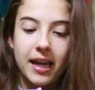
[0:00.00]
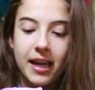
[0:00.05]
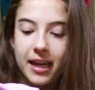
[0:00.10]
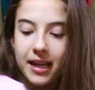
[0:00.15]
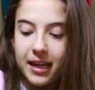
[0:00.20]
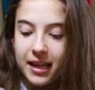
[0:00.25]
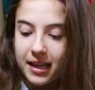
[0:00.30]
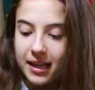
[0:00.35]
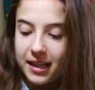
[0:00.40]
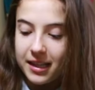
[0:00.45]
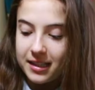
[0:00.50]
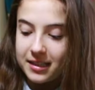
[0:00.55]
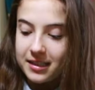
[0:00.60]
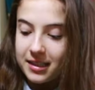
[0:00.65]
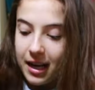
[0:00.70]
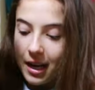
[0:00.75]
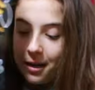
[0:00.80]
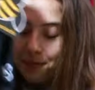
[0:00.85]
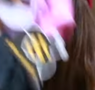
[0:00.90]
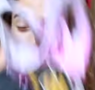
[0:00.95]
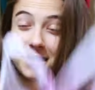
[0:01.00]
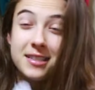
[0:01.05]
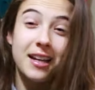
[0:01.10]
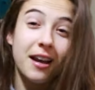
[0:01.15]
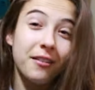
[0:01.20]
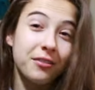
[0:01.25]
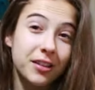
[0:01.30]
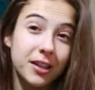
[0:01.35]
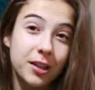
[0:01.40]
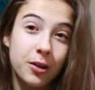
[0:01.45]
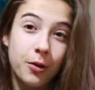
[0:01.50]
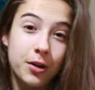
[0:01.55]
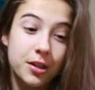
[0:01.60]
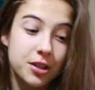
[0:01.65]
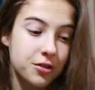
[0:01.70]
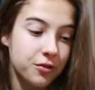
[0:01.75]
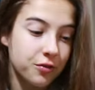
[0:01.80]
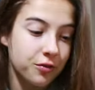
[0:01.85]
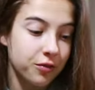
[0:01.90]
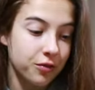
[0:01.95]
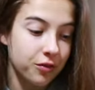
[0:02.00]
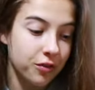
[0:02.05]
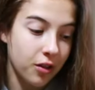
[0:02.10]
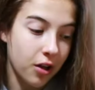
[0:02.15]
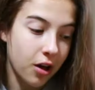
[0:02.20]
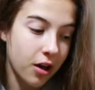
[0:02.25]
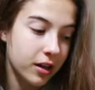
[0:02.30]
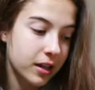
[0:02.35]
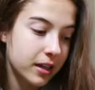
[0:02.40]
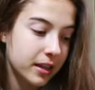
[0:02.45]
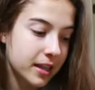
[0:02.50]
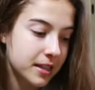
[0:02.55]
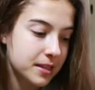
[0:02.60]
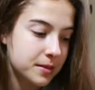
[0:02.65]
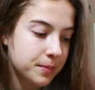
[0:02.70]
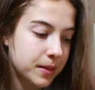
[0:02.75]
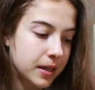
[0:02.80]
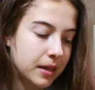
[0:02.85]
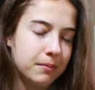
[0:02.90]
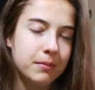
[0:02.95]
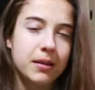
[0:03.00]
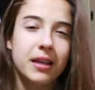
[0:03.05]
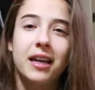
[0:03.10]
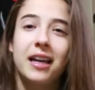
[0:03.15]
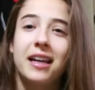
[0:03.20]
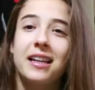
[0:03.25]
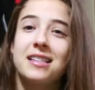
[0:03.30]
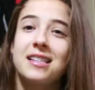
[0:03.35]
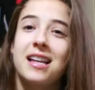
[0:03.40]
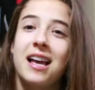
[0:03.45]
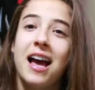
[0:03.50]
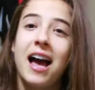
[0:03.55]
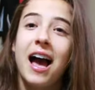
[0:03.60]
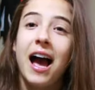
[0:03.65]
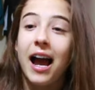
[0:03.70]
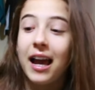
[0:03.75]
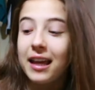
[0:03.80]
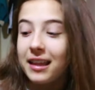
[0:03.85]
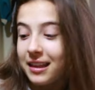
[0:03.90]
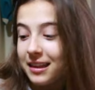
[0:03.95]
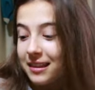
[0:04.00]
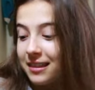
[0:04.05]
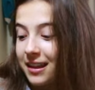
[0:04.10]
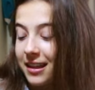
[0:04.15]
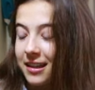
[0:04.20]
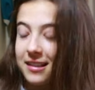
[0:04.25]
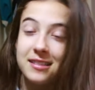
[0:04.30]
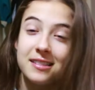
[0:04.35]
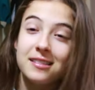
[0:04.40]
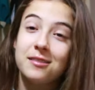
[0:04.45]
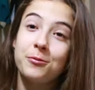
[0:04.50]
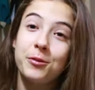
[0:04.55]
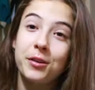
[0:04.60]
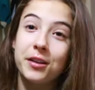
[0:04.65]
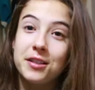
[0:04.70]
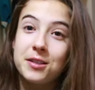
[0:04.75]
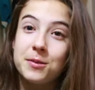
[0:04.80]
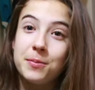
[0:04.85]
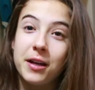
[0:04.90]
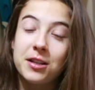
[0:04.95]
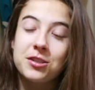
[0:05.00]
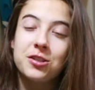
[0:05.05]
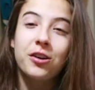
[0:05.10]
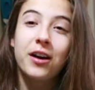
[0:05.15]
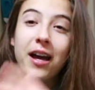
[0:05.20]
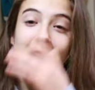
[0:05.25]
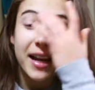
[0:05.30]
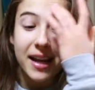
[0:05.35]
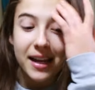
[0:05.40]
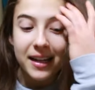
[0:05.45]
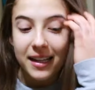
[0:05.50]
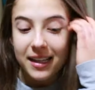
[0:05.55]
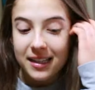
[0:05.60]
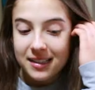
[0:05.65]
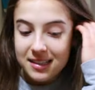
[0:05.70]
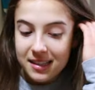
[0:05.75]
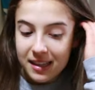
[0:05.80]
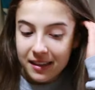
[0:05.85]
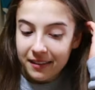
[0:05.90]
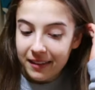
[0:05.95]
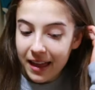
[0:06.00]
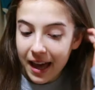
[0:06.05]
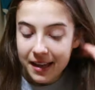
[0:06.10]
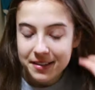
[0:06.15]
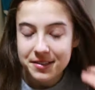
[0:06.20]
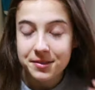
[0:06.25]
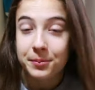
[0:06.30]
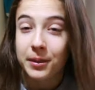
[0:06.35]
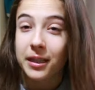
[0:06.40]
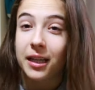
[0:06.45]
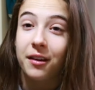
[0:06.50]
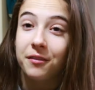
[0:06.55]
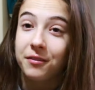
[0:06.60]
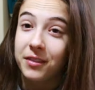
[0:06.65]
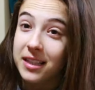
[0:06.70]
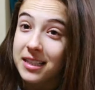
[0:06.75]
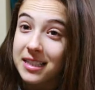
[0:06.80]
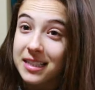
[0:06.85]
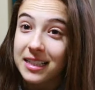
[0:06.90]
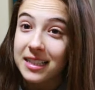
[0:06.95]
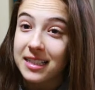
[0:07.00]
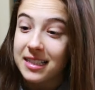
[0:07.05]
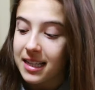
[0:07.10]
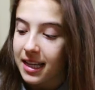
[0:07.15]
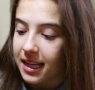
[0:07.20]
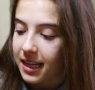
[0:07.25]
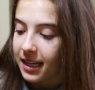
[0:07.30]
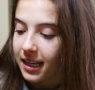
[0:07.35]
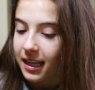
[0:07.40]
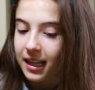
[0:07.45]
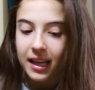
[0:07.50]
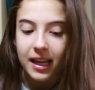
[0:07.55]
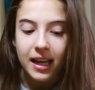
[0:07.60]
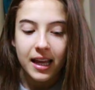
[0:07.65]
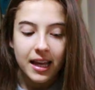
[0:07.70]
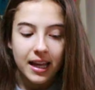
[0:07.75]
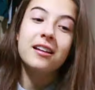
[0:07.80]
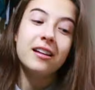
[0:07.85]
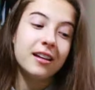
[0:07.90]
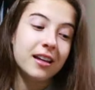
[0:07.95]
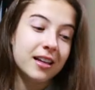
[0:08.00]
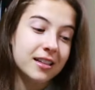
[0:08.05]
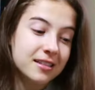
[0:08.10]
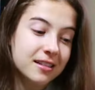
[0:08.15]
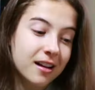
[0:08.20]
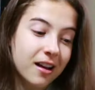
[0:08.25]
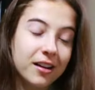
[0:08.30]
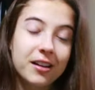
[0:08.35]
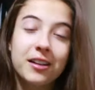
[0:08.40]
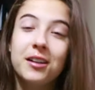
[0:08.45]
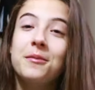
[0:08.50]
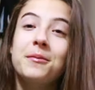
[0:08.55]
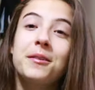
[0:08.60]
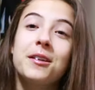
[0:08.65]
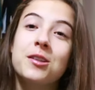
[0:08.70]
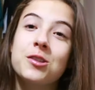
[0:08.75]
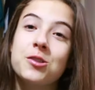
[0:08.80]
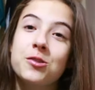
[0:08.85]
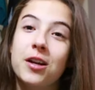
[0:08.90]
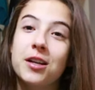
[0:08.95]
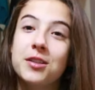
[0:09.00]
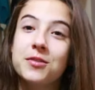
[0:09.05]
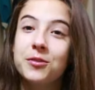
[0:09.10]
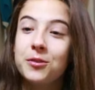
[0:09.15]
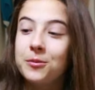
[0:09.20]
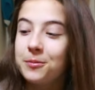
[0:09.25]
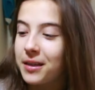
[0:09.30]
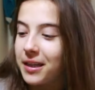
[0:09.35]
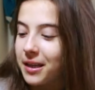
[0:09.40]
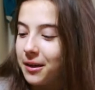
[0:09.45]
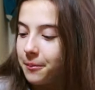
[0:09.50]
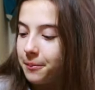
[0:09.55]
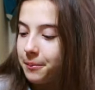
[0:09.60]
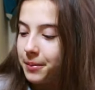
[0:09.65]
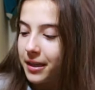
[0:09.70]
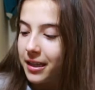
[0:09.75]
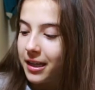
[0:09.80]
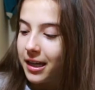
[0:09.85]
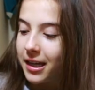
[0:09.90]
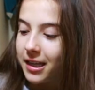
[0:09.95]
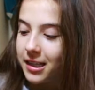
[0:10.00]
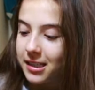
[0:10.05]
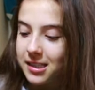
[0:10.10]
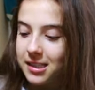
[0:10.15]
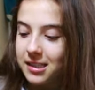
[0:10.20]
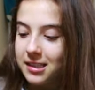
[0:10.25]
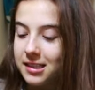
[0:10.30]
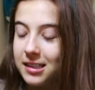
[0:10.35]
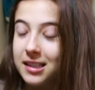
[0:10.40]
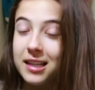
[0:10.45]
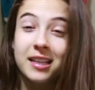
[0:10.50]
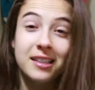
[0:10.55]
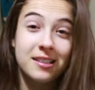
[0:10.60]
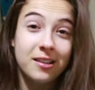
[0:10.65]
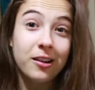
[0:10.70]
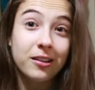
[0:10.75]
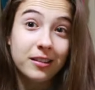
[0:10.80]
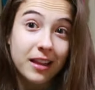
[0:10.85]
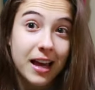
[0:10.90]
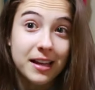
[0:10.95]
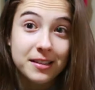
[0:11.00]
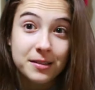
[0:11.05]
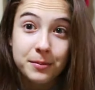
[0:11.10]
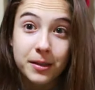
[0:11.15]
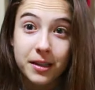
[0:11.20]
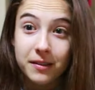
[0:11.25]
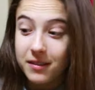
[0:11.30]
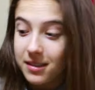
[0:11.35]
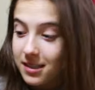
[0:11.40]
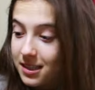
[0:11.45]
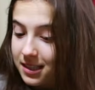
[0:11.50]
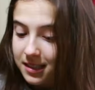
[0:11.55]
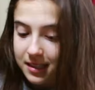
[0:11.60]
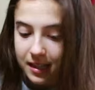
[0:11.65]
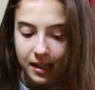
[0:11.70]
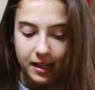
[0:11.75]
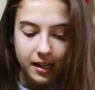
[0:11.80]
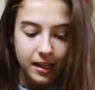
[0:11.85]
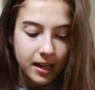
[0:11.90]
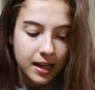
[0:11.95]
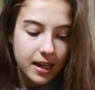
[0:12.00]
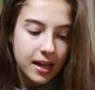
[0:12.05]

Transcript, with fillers: And I'm definitely going to vlog this meet because I think it's really special, and it's the last meet of the season. It's not going to be a stressful meet because it's our last meet of the season,